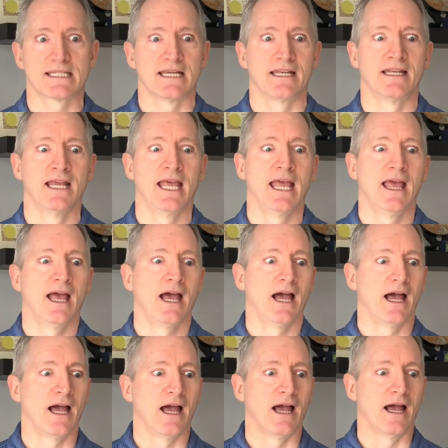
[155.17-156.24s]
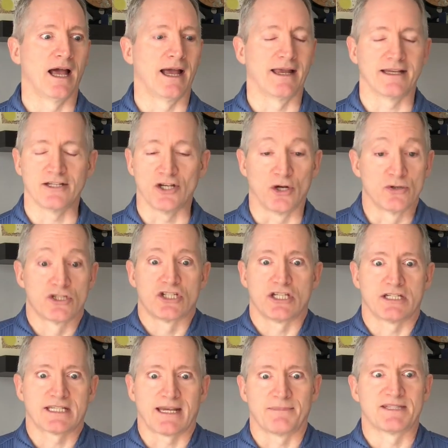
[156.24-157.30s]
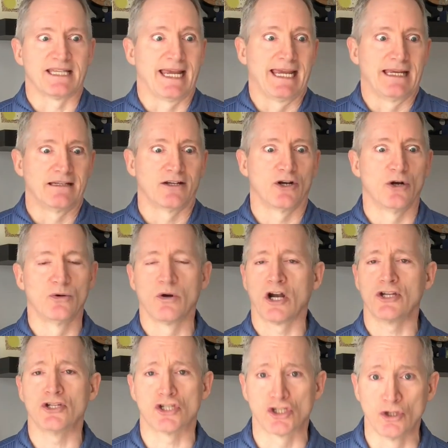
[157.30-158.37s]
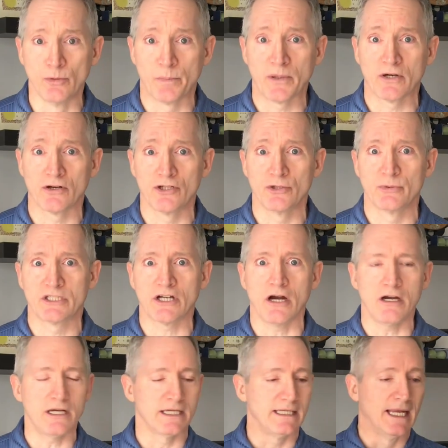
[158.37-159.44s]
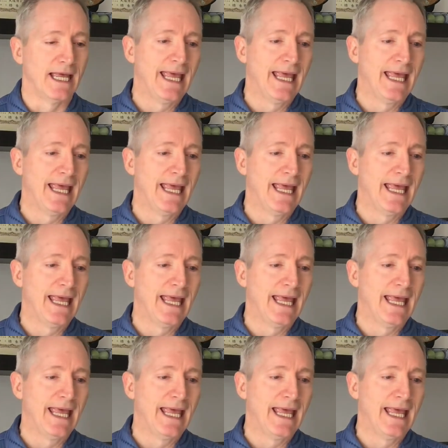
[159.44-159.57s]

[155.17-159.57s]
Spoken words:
And, she just kept saying, "Are you stupid or are you retarded?"